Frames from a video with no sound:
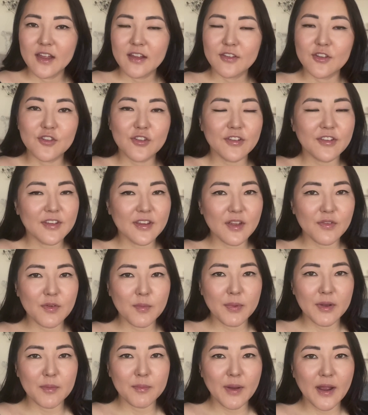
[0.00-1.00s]
So just to give you a
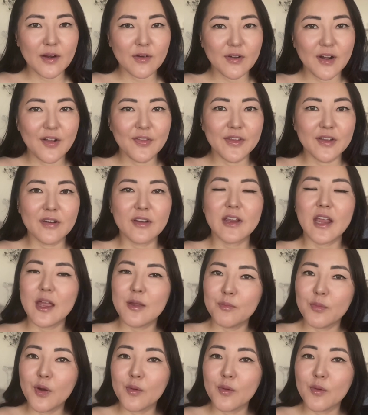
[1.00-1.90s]
bit of background, they're a K-pop